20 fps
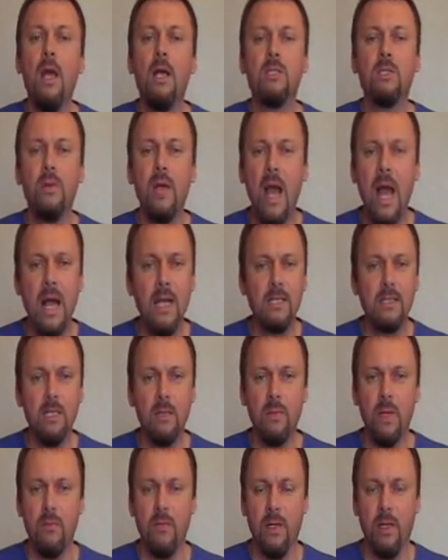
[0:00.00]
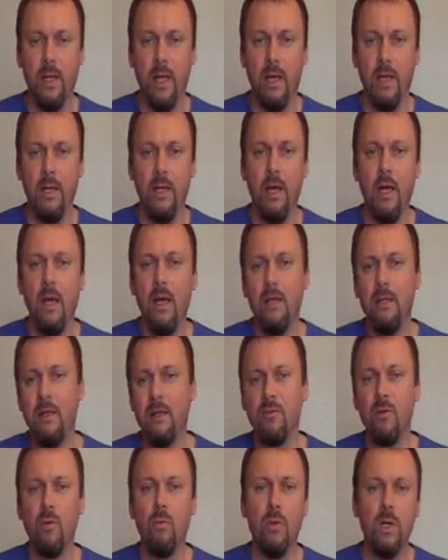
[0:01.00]
So he has them every day.
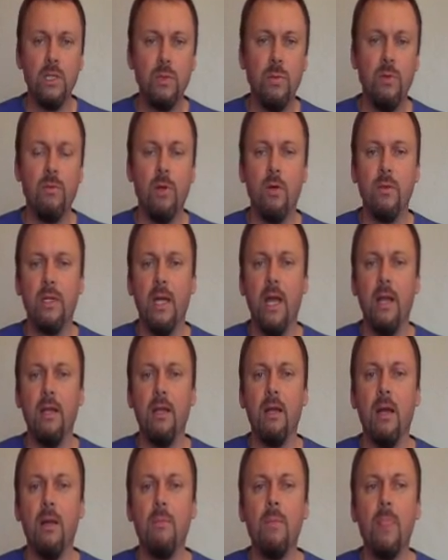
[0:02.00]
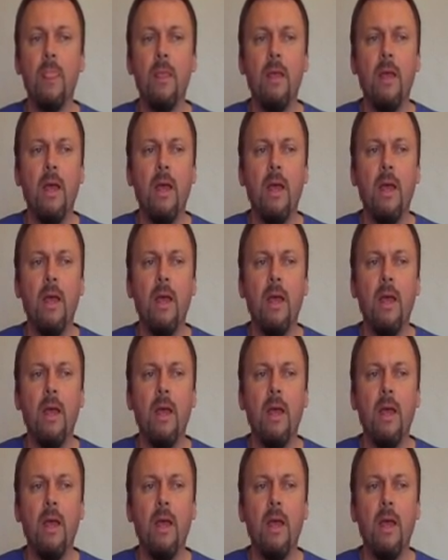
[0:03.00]
Different ones, we rotated up.